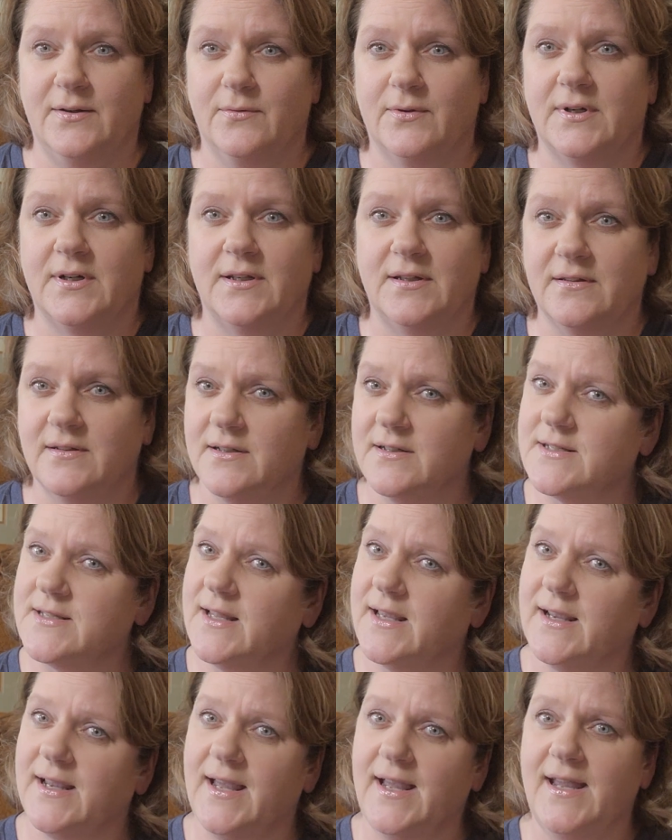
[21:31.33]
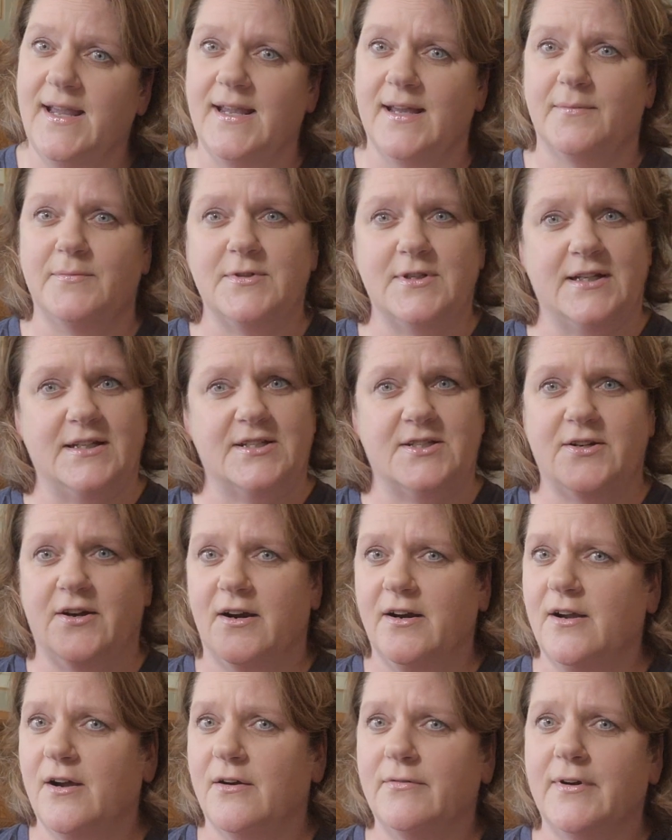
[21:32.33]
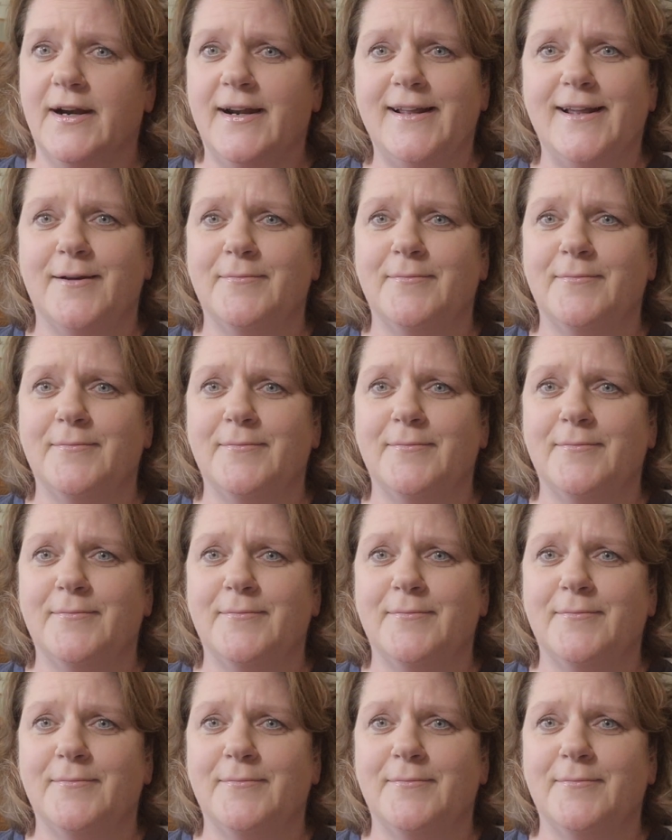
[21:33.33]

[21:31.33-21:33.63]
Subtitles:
Where you can, it's like, hey, it's dark already,